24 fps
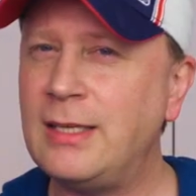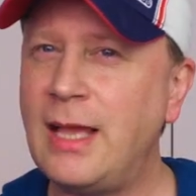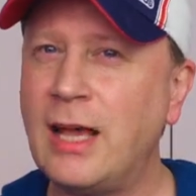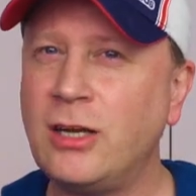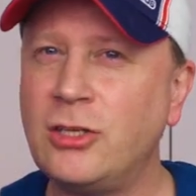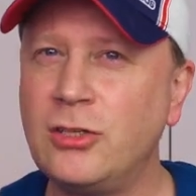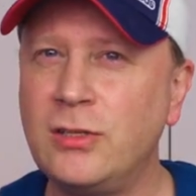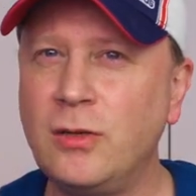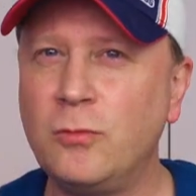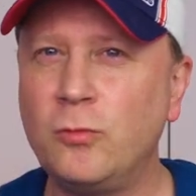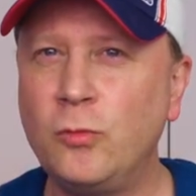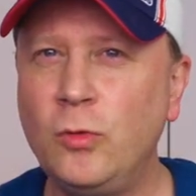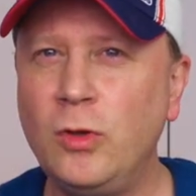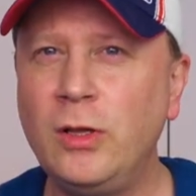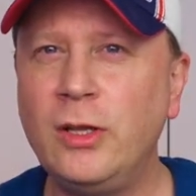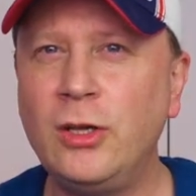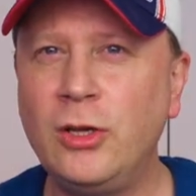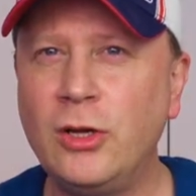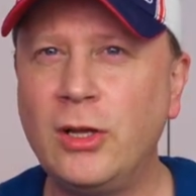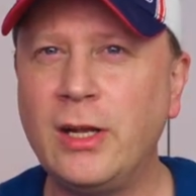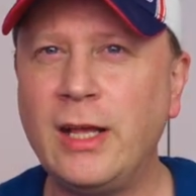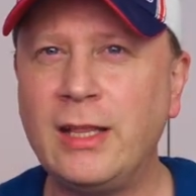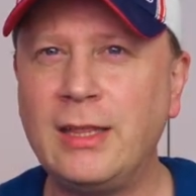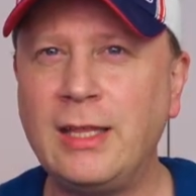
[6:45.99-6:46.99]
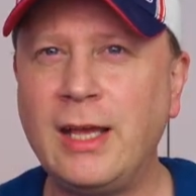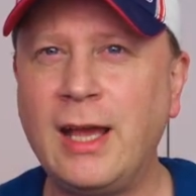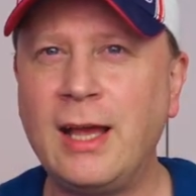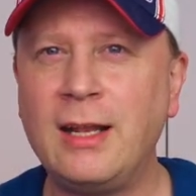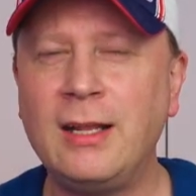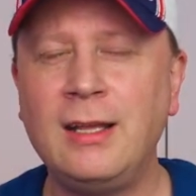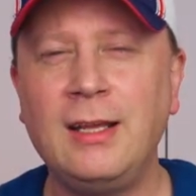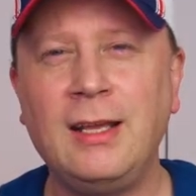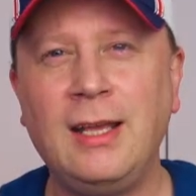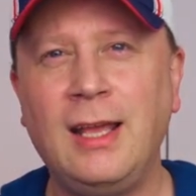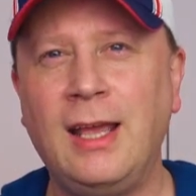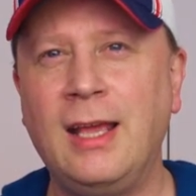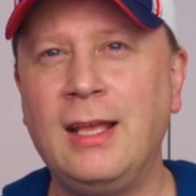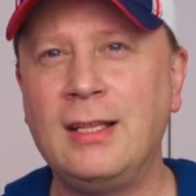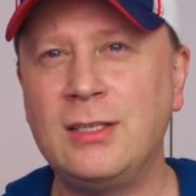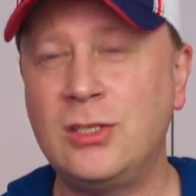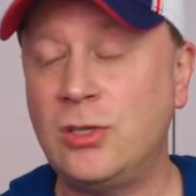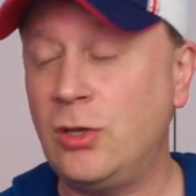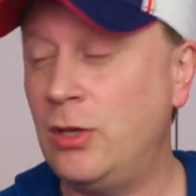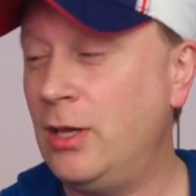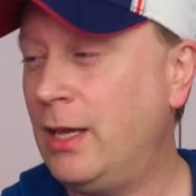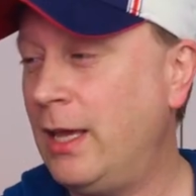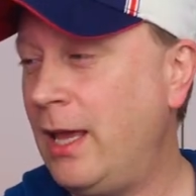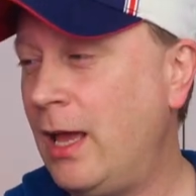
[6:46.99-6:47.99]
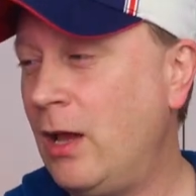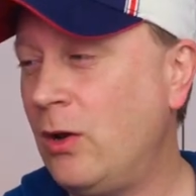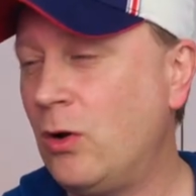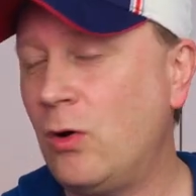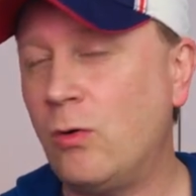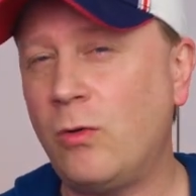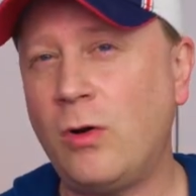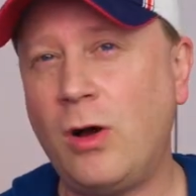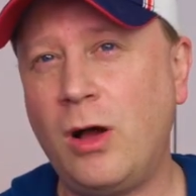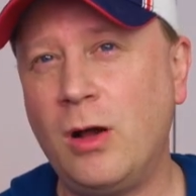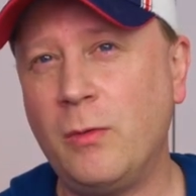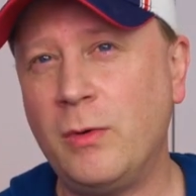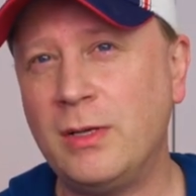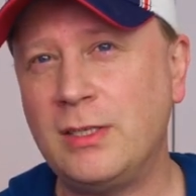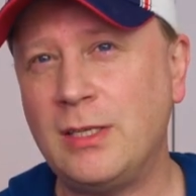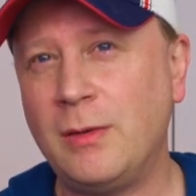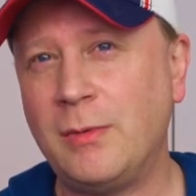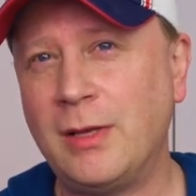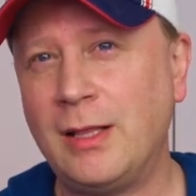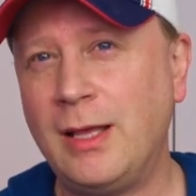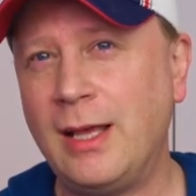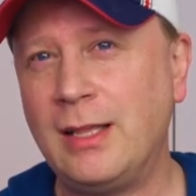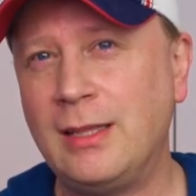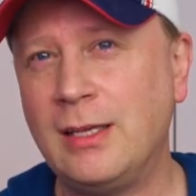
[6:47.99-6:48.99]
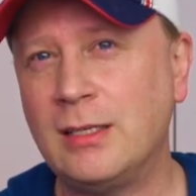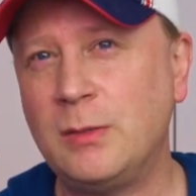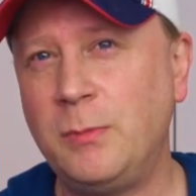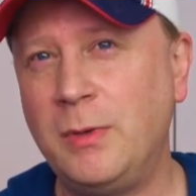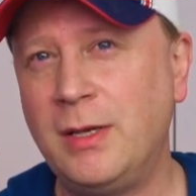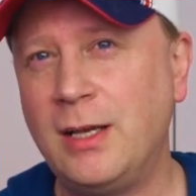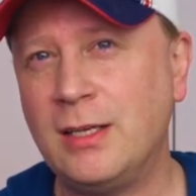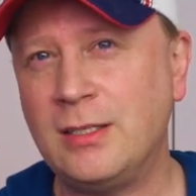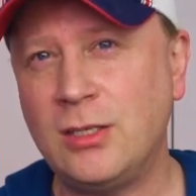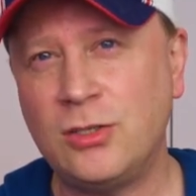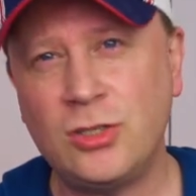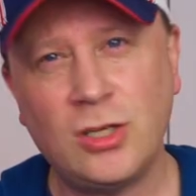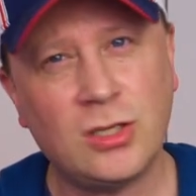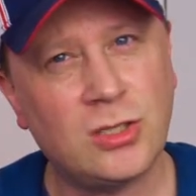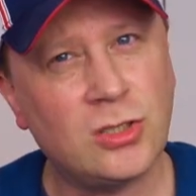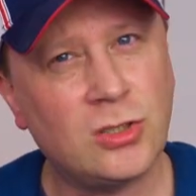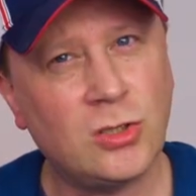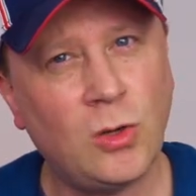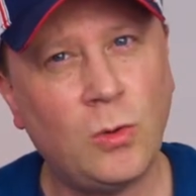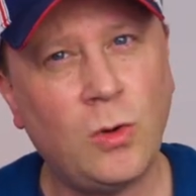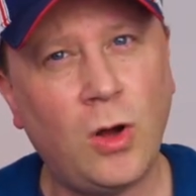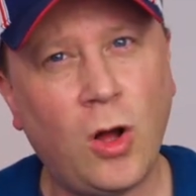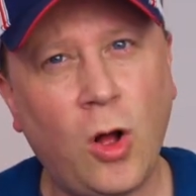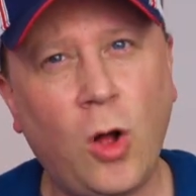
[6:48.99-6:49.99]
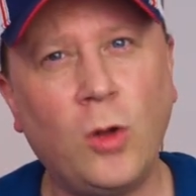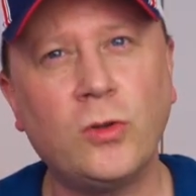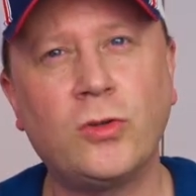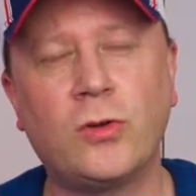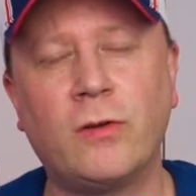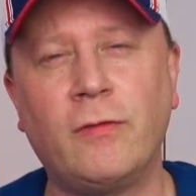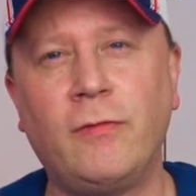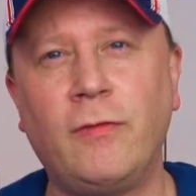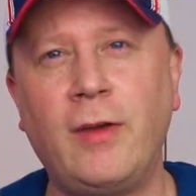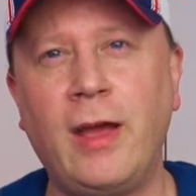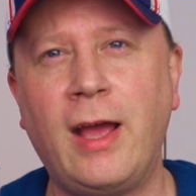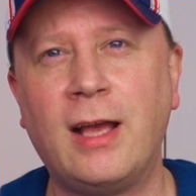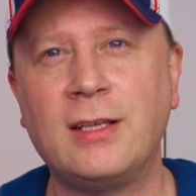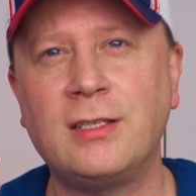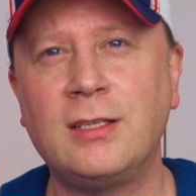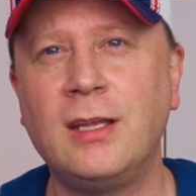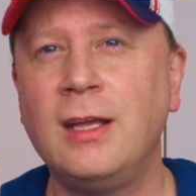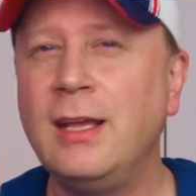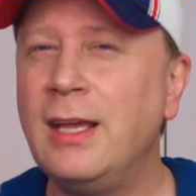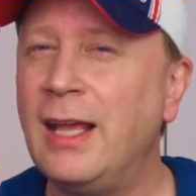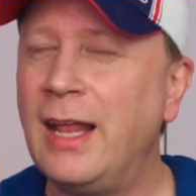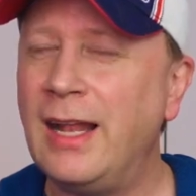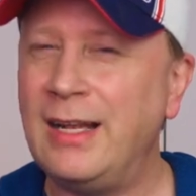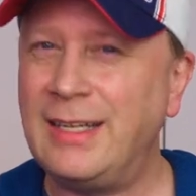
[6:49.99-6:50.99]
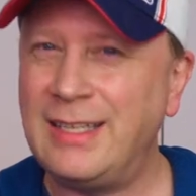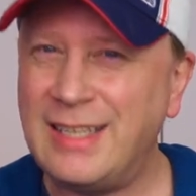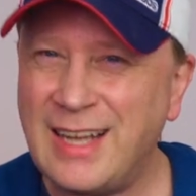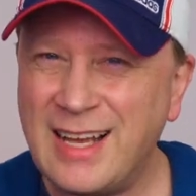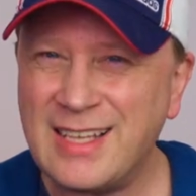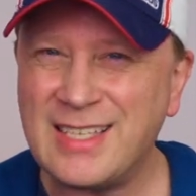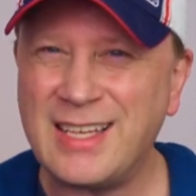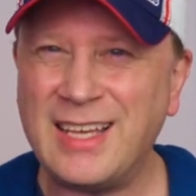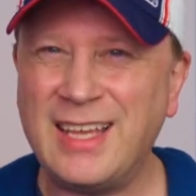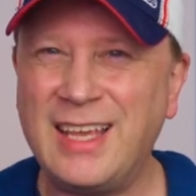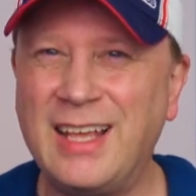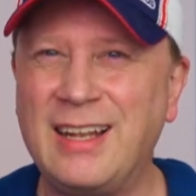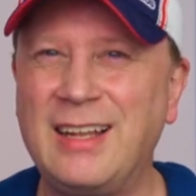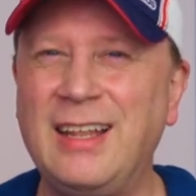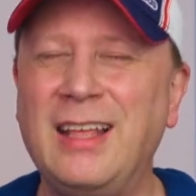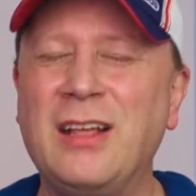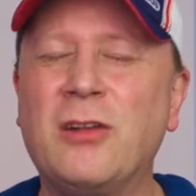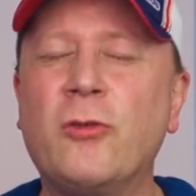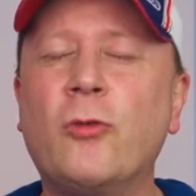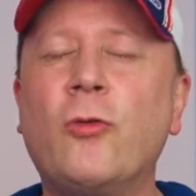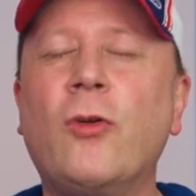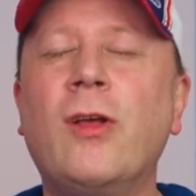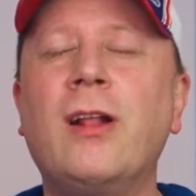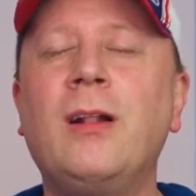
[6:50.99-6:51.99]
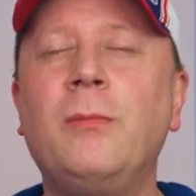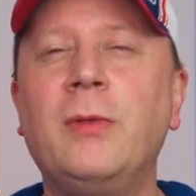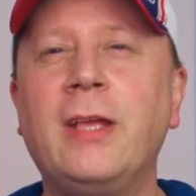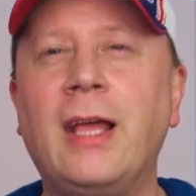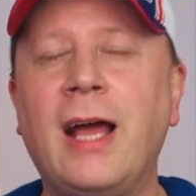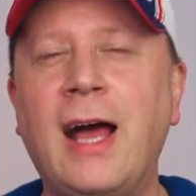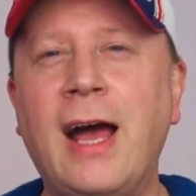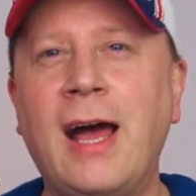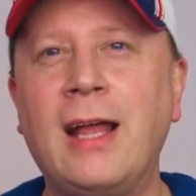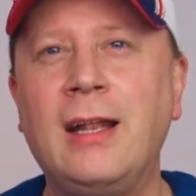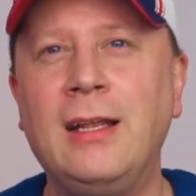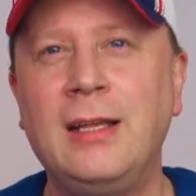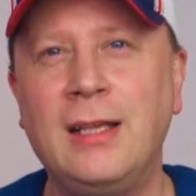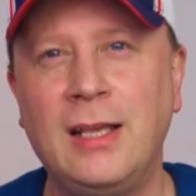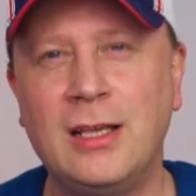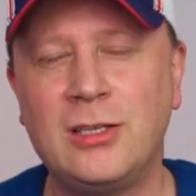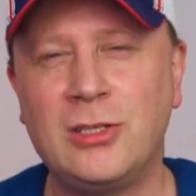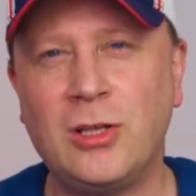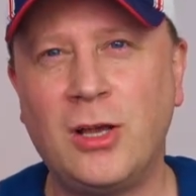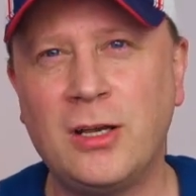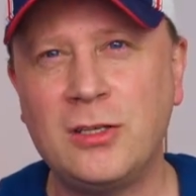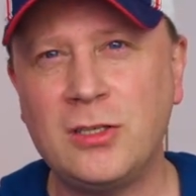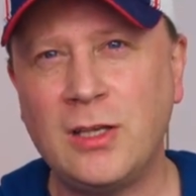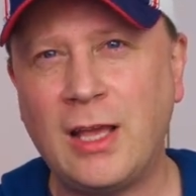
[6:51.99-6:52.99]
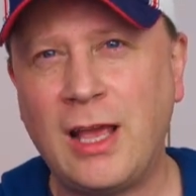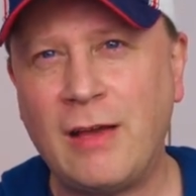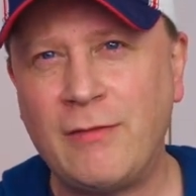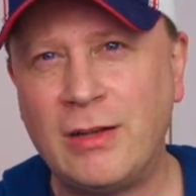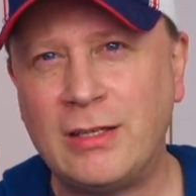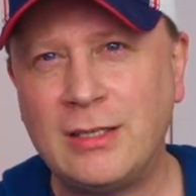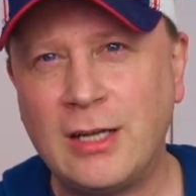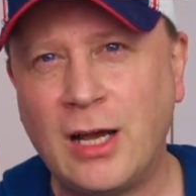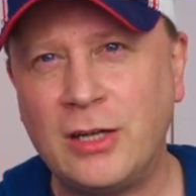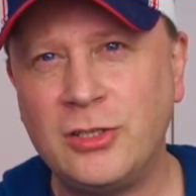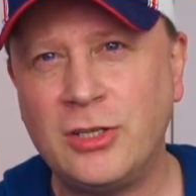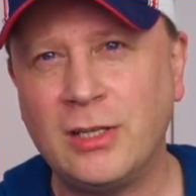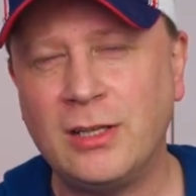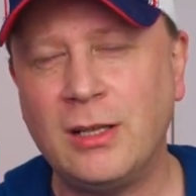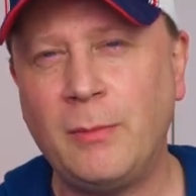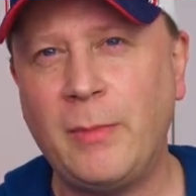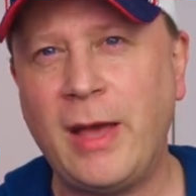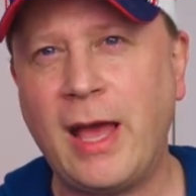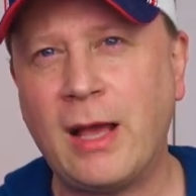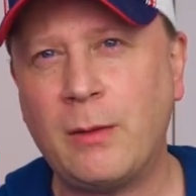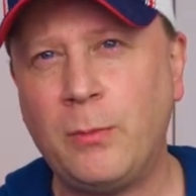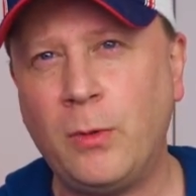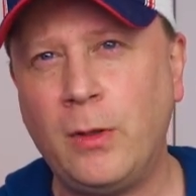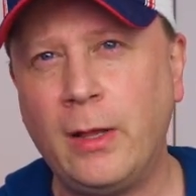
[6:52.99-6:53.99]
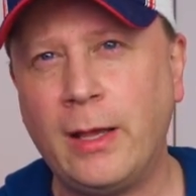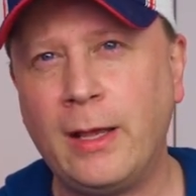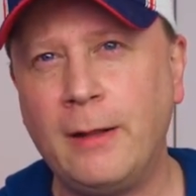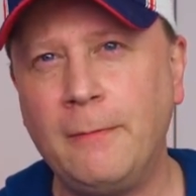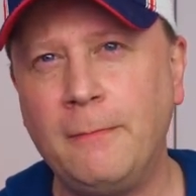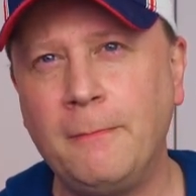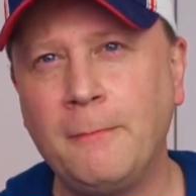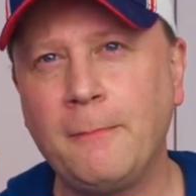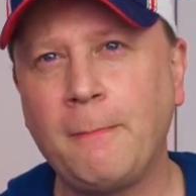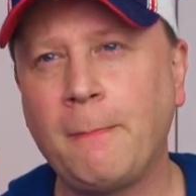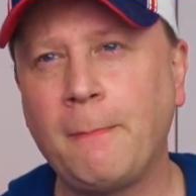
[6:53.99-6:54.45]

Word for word: actually really good at that. And so you can't go wrong with something like this because it's just so ultra fast. And it doesn't get incredibly hot as long as you have it touching the back plate.